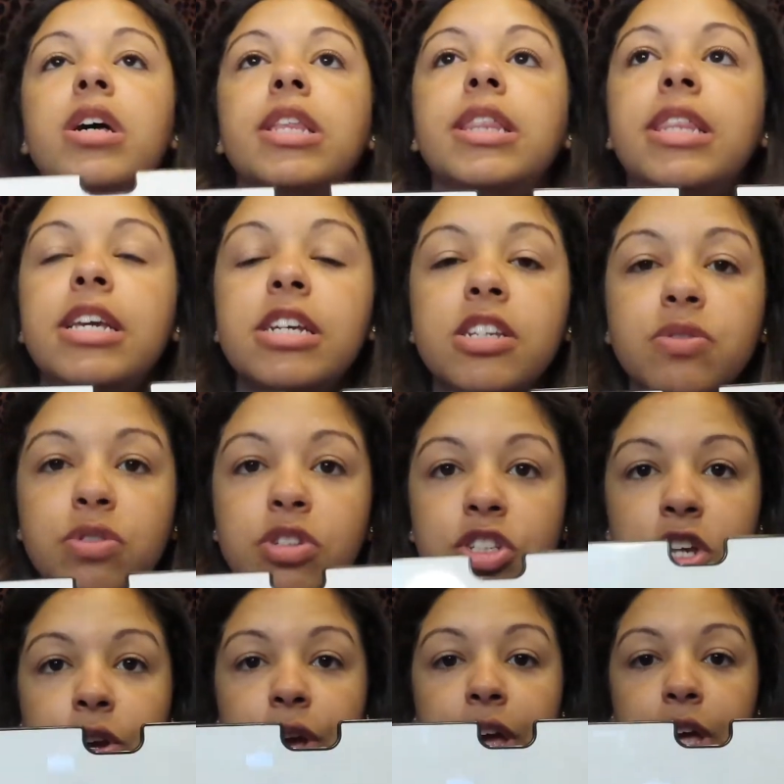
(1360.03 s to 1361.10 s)
This was
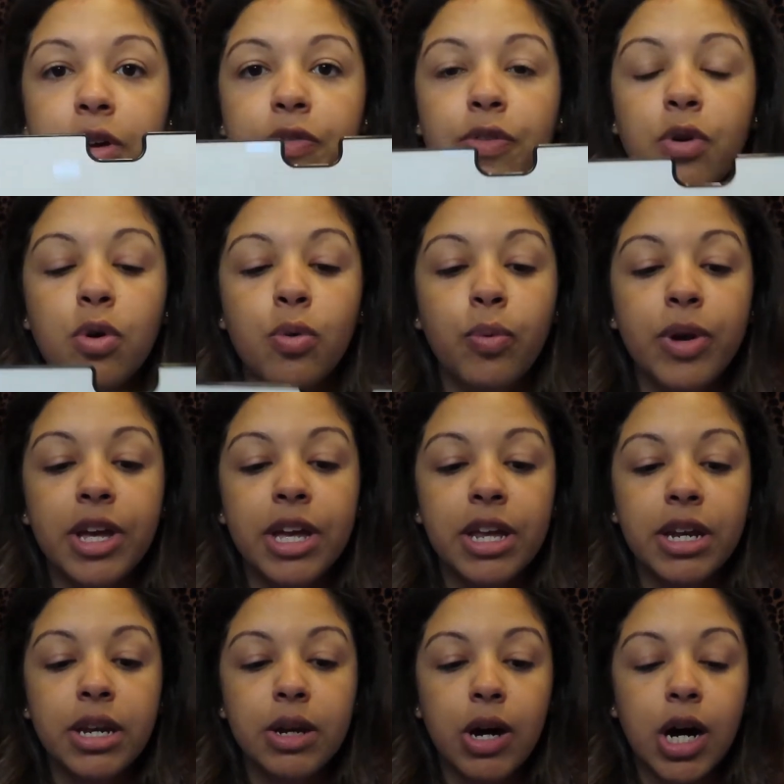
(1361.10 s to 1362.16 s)
so helpful
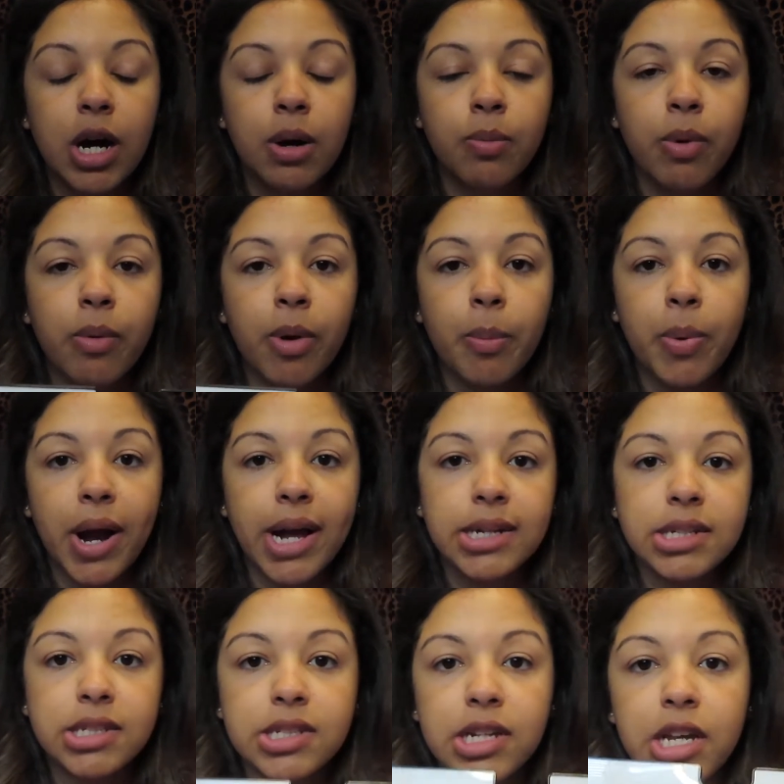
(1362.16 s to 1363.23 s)
when we were
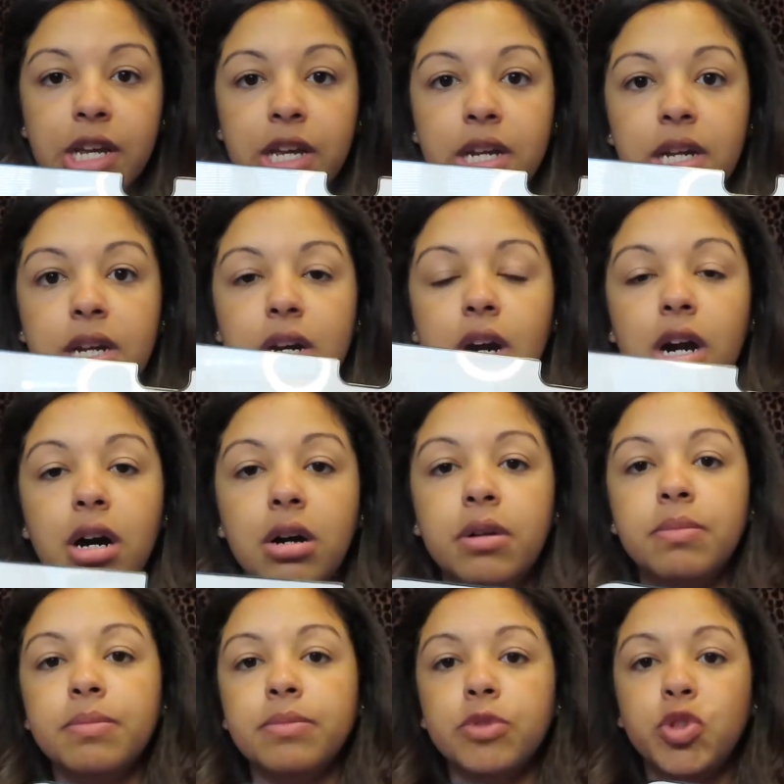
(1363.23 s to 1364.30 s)
practicing
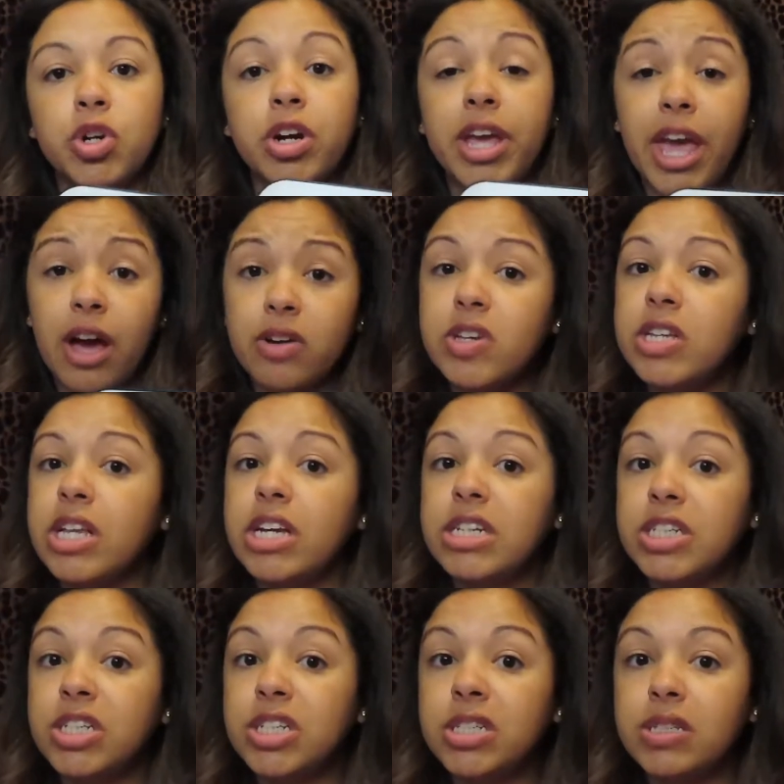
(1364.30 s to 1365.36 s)
drug
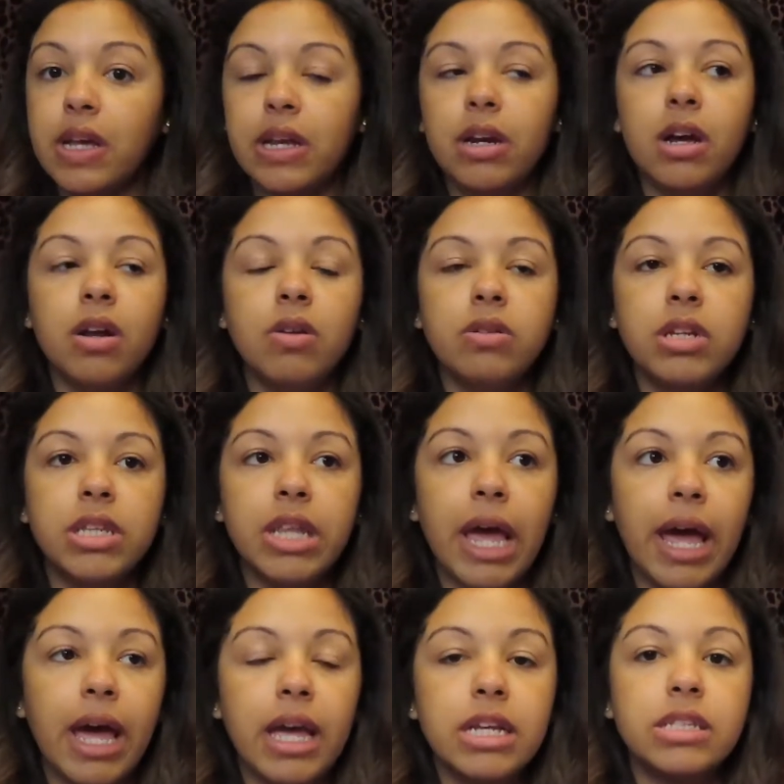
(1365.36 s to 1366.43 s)
calculations, and not only
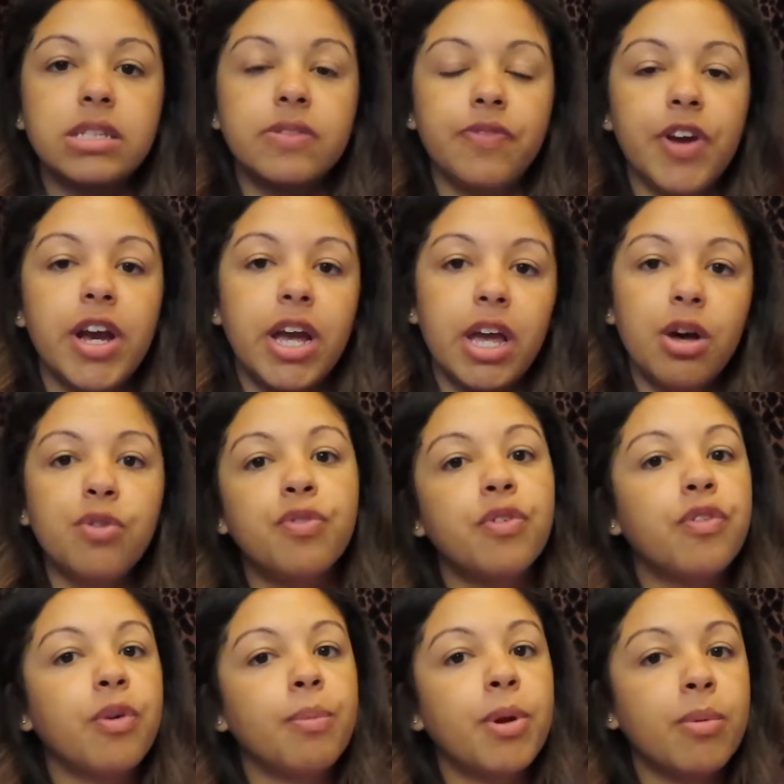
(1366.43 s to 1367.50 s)
that, it's very helpful
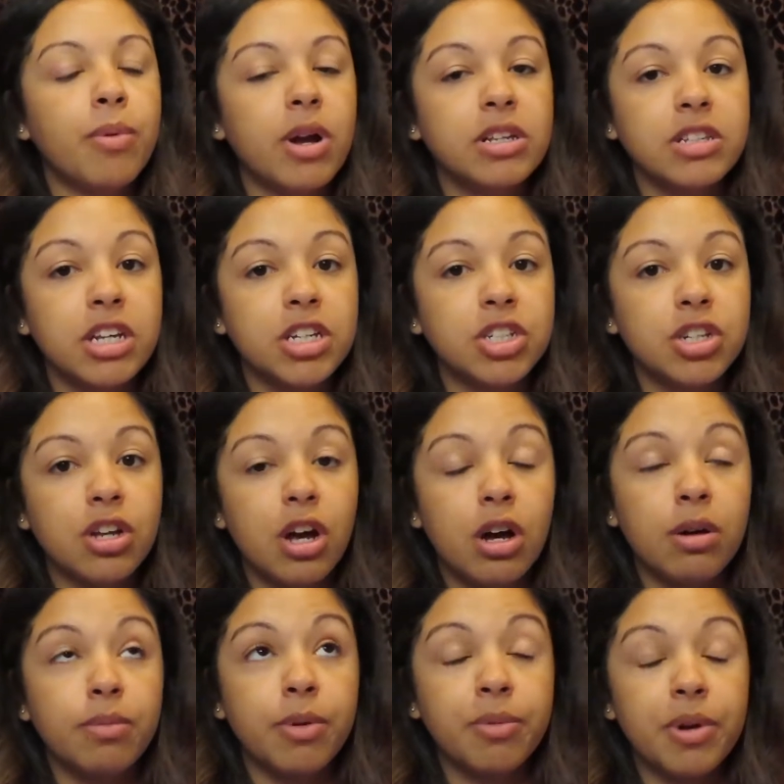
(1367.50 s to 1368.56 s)
for
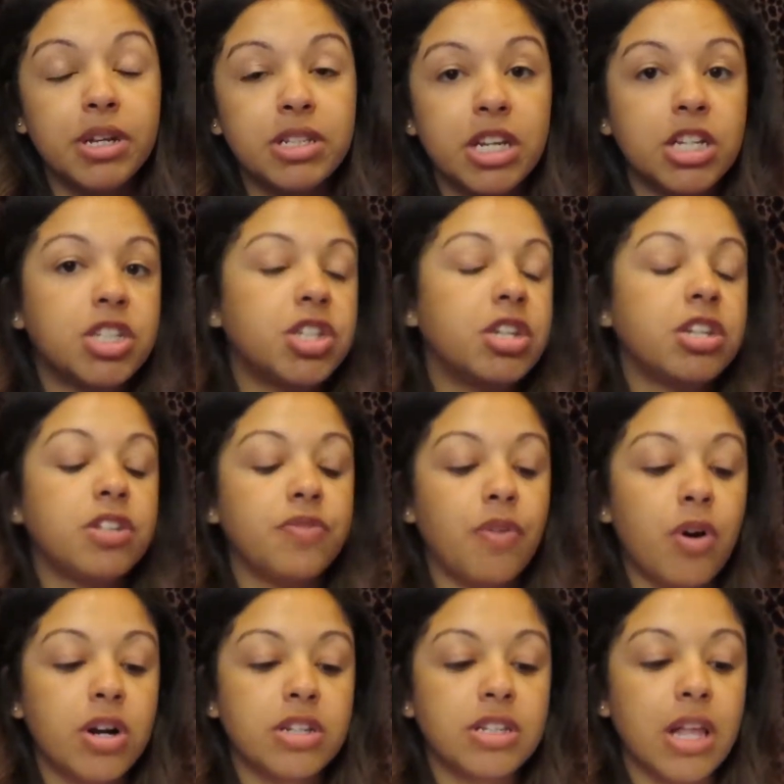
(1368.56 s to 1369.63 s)
memorization as
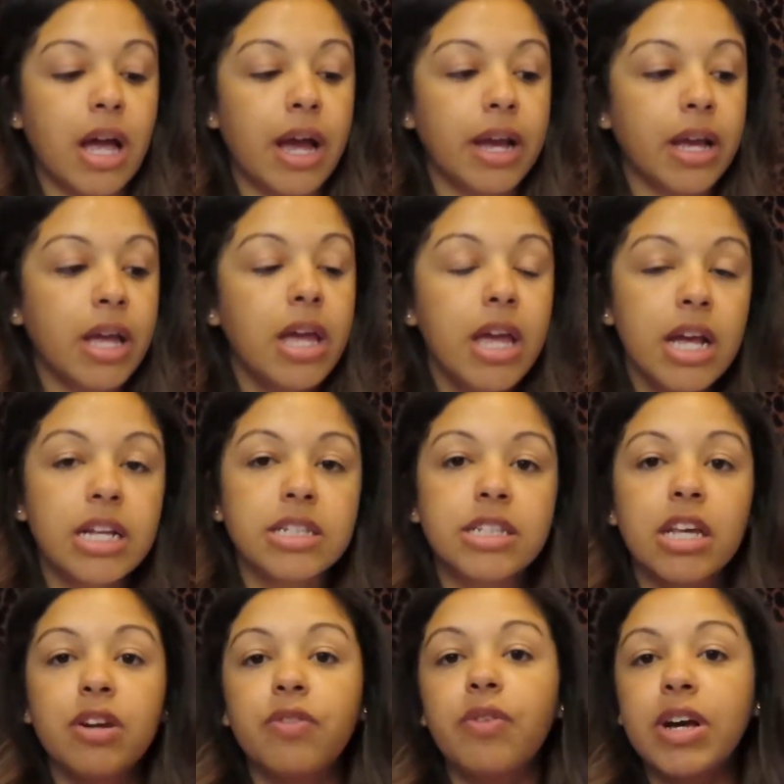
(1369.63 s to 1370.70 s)
far as, like,
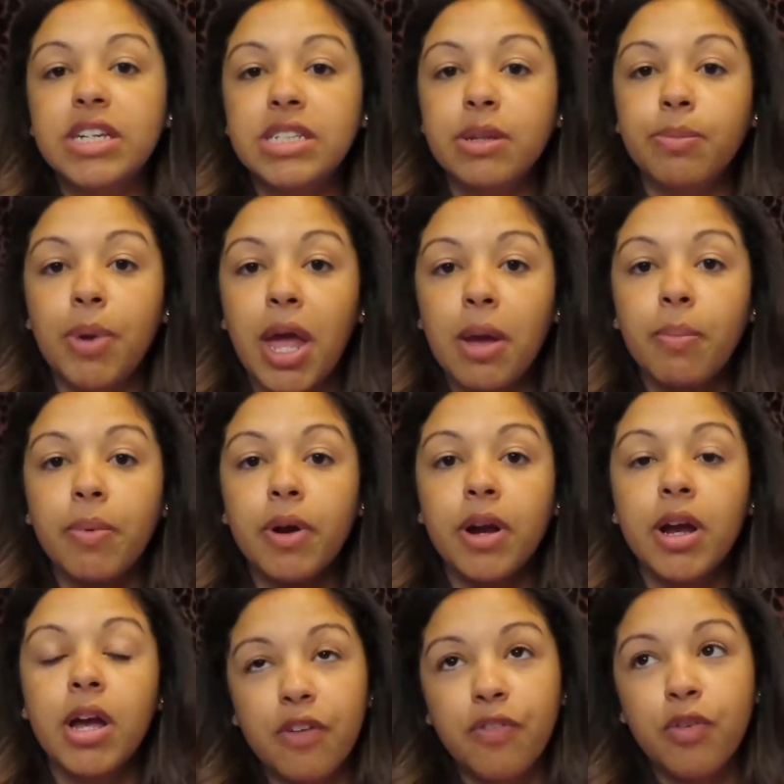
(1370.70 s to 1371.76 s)
instead of wasting
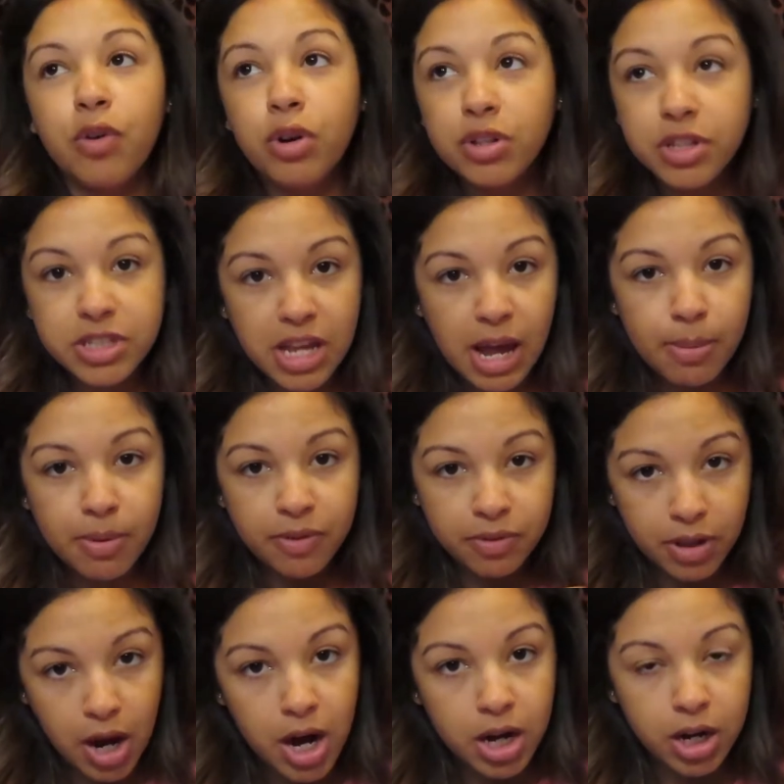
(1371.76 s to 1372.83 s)
paper, if you're the type of
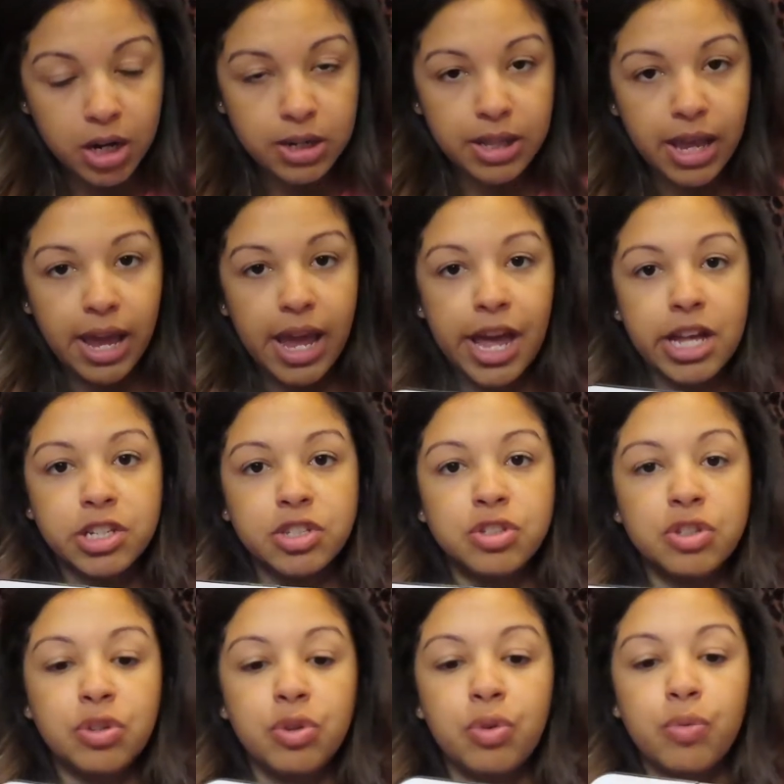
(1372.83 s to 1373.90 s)
learner that has
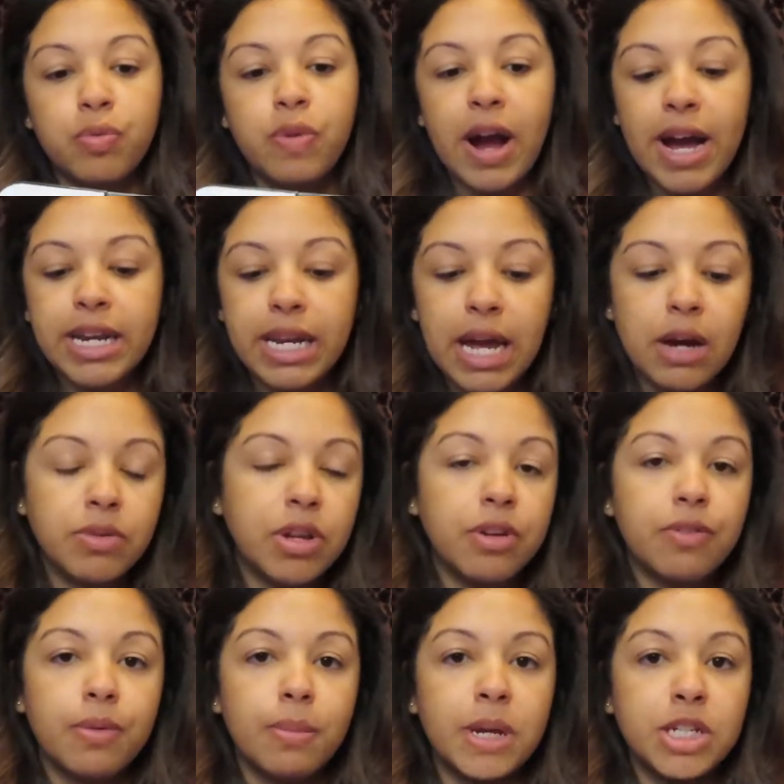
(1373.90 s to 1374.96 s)
to write down
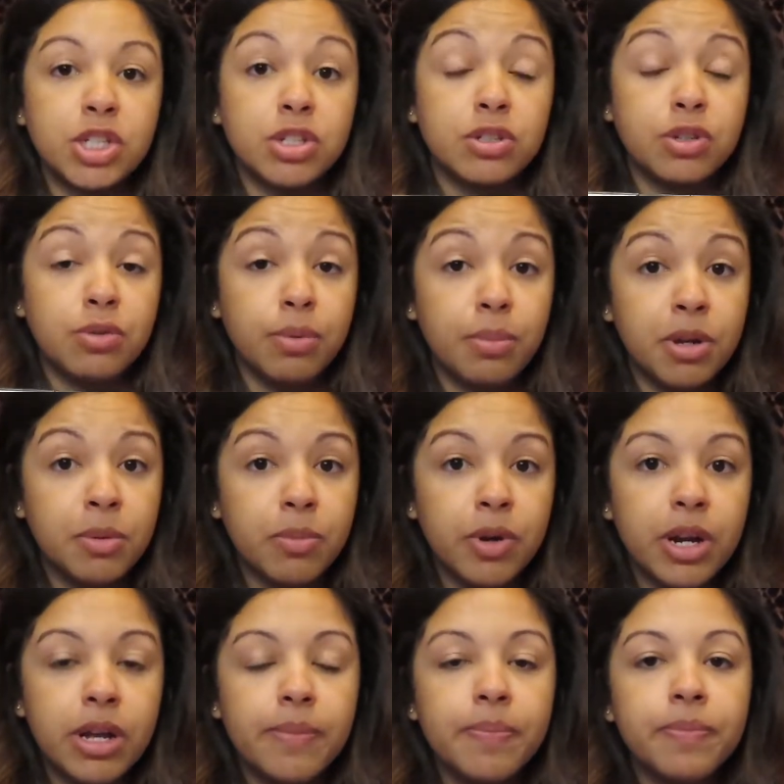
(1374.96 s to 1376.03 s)
information to remember
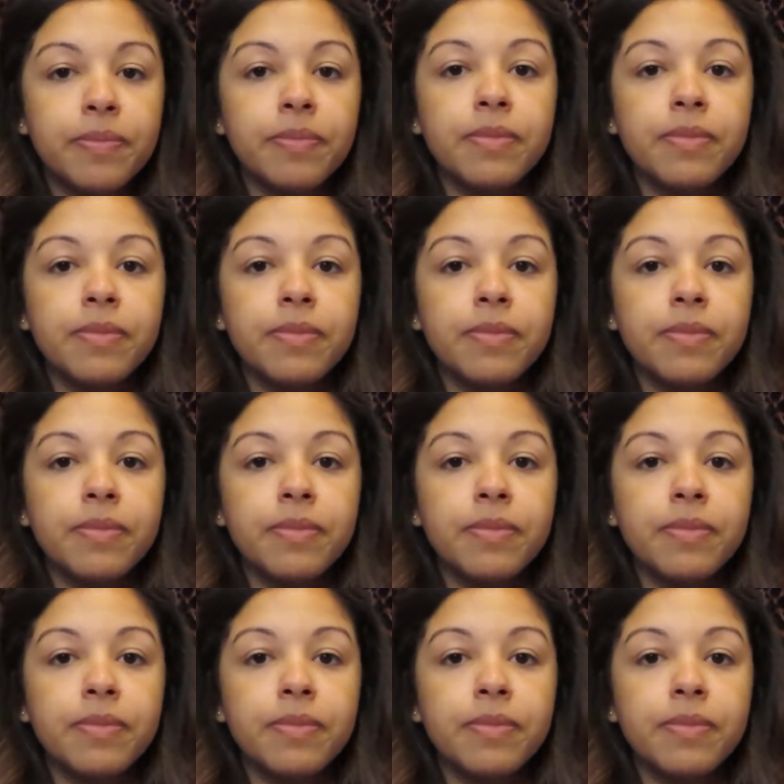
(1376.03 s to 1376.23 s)
it,